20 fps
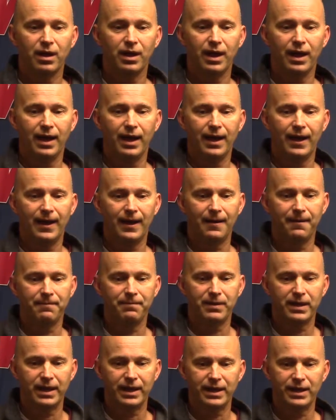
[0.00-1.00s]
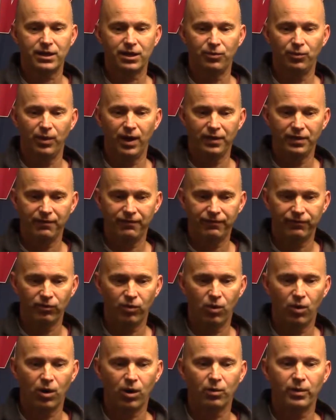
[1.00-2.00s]
And he can run the
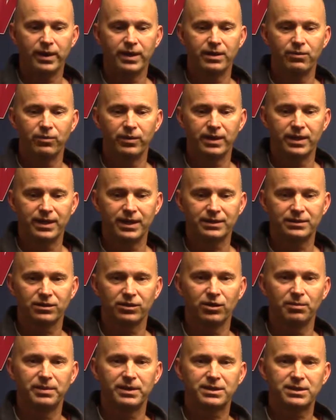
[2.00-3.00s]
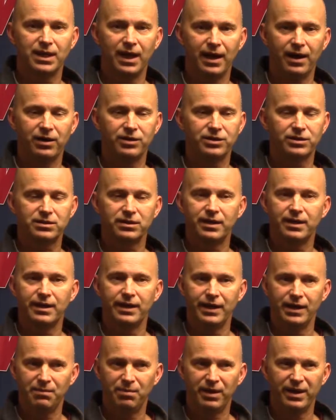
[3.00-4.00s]
floor. When he gets a little bit tired, just like
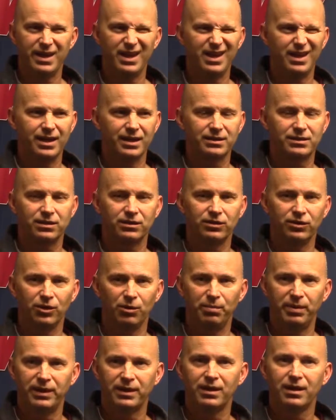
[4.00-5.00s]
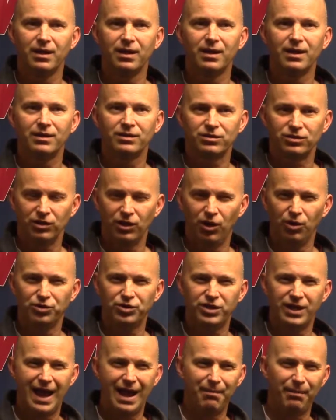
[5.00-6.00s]
anybody, he gets a little bit slow,
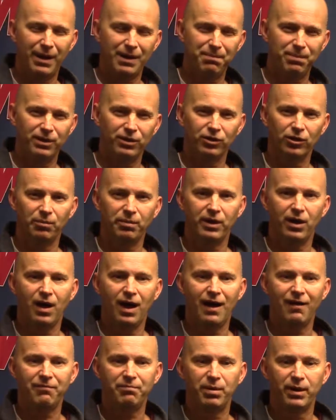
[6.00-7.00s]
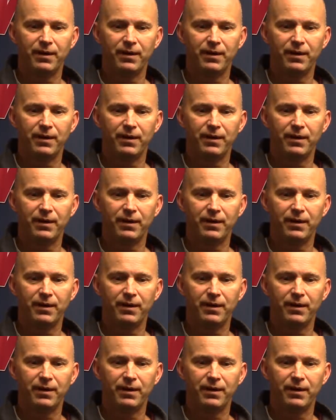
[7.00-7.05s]
shot might be a little bit off.